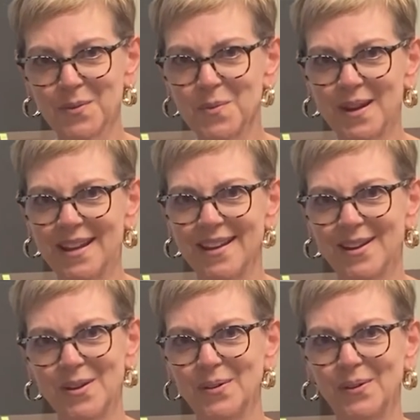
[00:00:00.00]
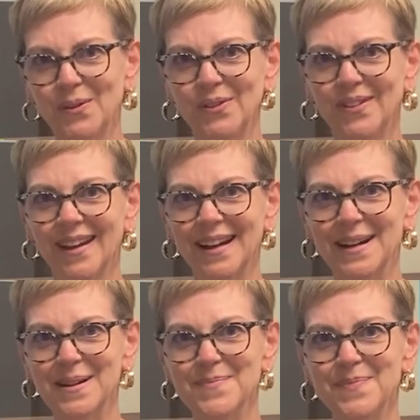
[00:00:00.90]
we use
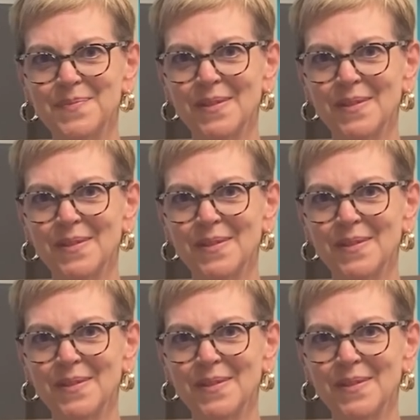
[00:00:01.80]
um,